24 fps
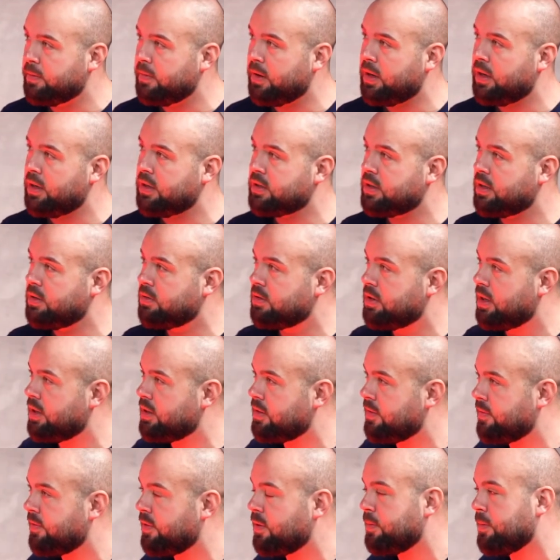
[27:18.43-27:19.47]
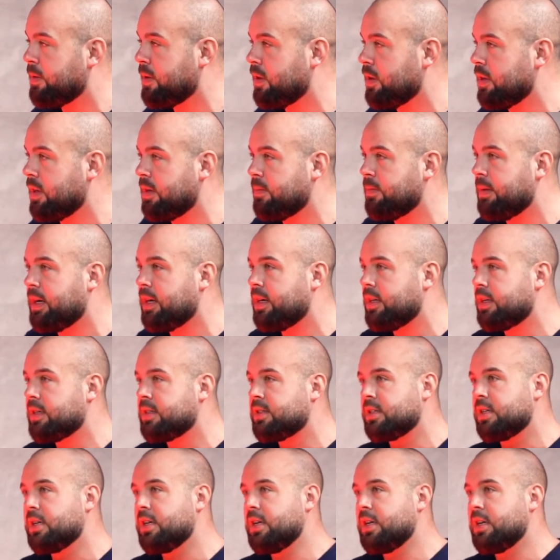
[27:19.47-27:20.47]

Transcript: uh, association football in Martinez.